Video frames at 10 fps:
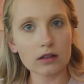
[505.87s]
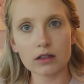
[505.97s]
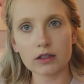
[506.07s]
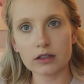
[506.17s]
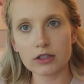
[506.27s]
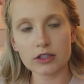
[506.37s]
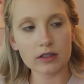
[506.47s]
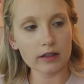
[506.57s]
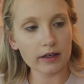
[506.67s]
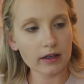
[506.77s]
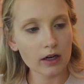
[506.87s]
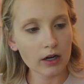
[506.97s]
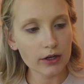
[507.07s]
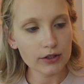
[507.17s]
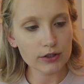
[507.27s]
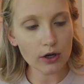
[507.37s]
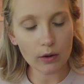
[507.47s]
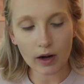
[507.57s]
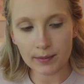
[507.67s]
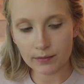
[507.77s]
literally just clear.
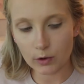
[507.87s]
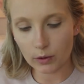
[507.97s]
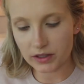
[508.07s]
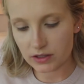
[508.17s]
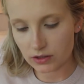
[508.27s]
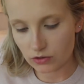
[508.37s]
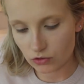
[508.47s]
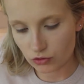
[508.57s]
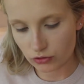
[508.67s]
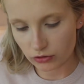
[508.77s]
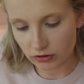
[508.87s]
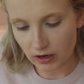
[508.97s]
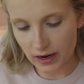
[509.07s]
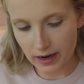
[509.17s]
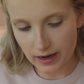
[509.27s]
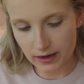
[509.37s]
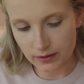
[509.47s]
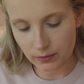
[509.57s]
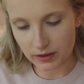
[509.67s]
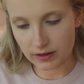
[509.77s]
So I'm going to
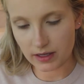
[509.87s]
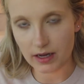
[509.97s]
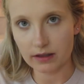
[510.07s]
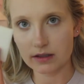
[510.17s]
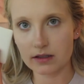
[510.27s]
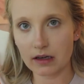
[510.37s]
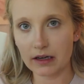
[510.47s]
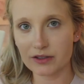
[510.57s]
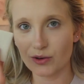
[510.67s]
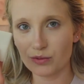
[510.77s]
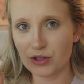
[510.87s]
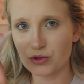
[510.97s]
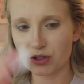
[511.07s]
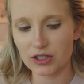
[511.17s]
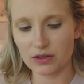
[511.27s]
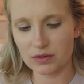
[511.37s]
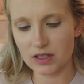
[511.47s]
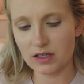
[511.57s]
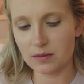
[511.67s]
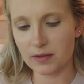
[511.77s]
try with this. I don't usually use
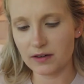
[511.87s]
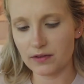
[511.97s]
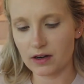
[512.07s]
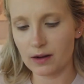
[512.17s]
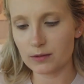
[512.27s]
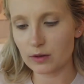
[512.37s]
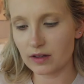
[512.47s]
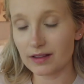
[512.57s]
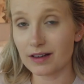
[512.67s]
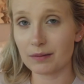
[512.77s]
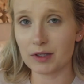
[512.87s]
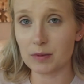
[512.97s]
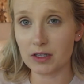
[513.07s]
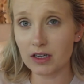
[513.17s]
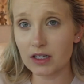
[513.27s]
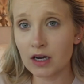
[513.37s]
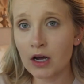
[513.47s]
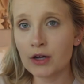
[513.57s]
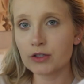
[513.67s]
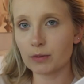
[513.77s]
these, but if it comes with it, then it must be good.
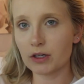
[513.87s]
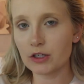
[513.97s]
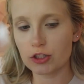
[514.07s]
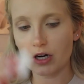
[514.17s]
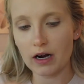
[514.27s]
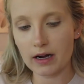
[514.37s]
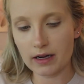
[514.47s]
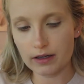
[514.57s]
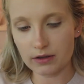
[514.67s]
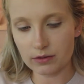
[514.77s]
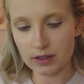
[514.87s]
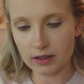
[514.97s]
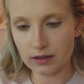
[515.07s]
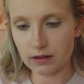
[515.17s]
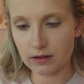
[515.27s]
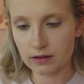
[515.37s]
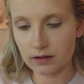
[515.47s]
So I'm going to try using